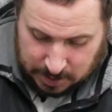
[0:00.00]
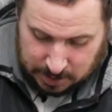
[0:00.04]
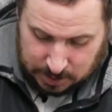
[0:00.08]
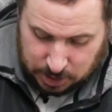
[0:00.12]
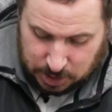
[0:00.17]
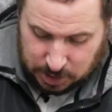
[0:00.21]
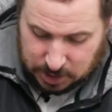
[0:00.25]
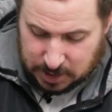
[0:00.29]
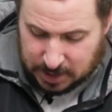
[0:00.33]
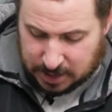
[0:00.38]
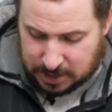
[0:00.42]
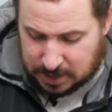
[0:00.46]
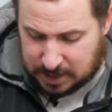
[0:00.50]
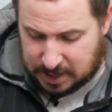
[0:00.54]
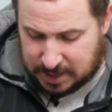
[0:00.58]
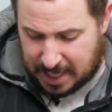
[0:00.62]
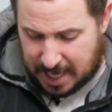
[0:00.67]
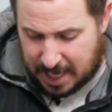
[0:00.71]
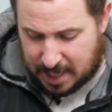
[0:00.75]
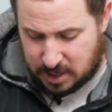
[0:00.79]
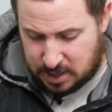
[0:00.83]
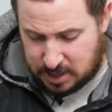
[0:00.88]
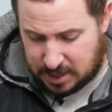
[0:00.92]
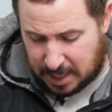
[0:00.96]
Just like the
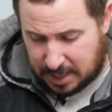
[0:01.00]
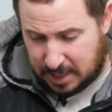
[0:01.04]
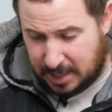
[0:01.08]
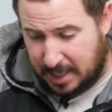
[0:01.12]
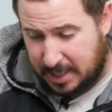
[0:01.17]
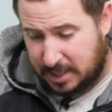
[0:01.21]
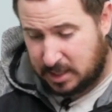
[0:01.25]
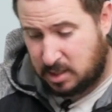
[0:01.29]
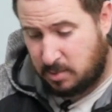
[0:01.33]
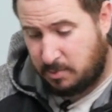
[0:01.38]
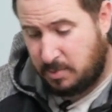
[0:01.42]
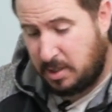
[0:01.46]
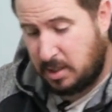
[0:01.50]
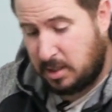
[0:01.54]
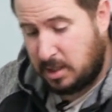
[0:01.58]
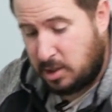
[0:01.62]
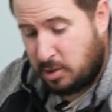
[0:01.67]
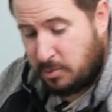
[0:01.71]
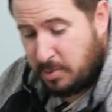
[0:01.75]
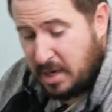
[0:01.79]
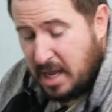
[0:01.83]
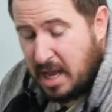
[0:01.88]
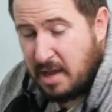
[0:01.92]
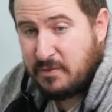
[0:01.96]
scallions, I like to be a
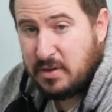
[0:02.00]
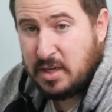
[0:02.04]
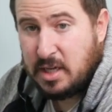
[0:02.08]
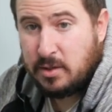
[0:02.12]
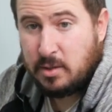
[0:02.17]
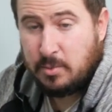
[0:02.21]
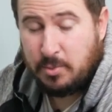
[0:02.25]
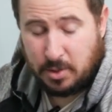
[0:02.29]
little bit heavy on the